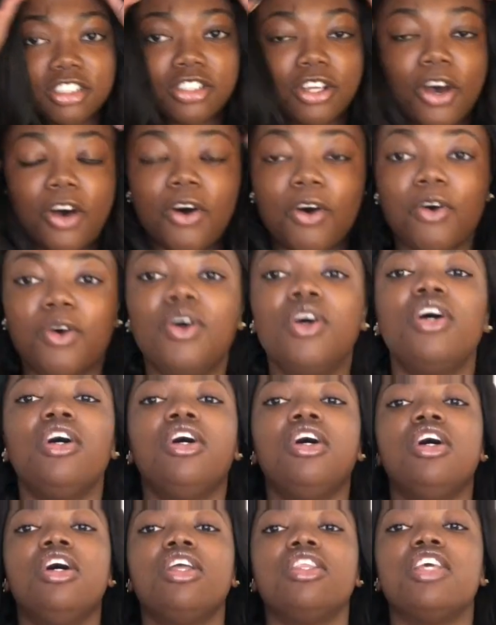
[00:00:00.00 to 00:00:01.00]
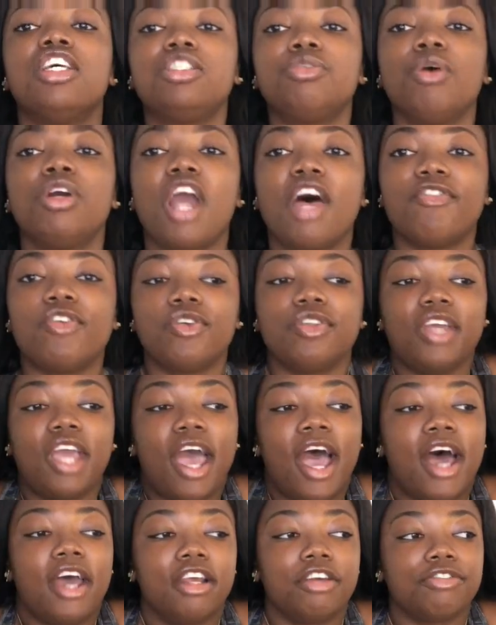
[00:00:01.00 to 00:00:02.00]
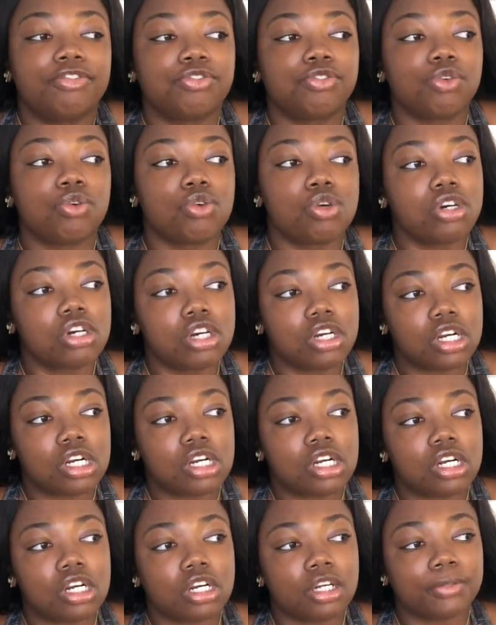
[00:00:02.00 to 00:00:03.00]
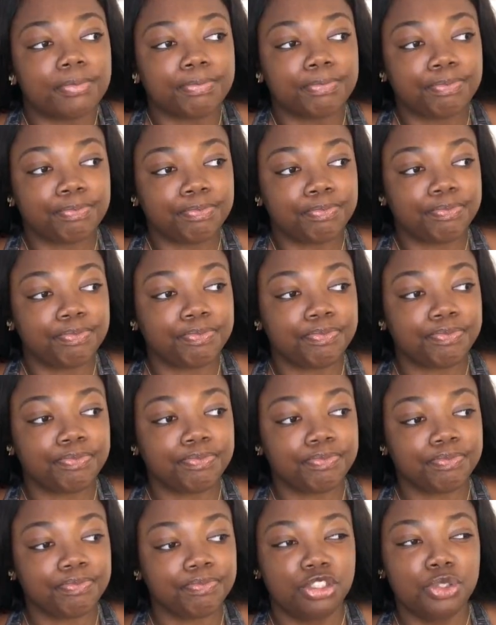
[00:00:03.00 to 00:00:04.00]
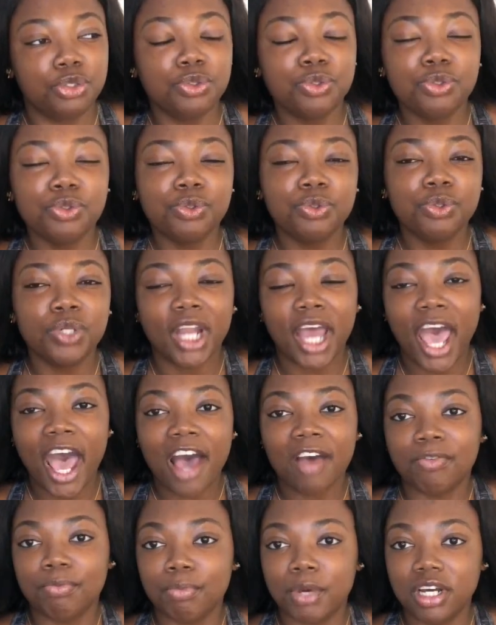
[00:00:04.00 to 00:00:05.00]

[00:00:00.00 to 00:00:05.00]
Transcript: So this one, I've only had it for 2.5